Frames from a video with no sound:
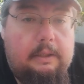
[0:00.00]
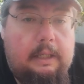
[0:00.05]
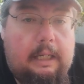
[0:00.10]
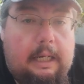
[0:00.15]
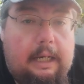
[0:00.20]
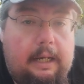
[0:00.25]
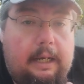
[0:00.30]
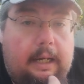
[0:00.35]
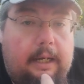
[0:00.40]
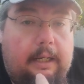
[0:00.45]

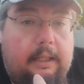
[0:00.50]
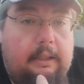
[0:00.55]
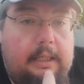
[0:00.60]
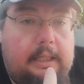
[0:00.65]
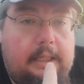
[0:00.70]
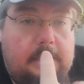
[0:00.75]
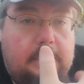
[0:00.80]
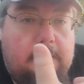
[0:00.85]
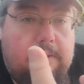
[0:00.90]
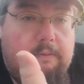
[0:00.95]
at
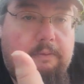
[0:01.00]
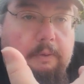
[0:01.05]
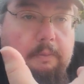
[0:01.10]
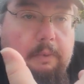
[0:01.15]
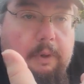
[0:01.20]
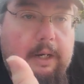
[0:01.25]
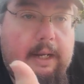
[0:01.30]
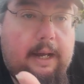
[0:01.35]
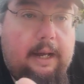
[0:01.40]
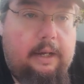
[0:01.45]
least
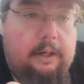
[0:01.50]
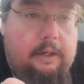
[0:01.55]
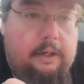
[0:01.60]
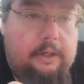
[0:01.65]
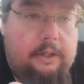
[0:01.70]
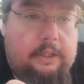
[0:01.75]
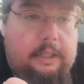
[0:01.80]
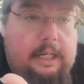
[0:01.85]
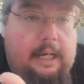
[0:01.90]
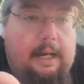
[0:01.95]
from what I
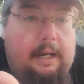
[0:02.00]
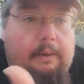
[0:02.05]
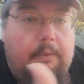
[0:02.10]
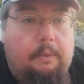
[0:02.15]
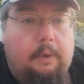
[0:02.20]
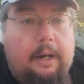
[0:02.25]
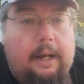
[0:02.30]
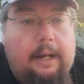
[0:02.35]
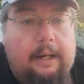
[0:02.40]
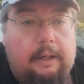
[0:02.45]

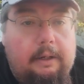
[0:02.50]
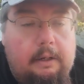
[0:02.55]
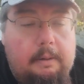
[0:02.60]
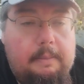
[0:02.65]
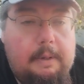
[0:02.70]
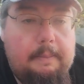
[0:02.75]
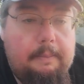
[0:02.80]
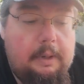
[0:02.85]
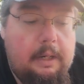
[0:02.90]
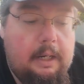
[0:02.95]
understand, what I can
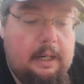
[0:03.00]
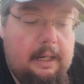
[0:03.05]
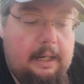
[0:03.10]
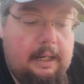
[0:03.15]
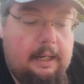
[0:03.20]
remember,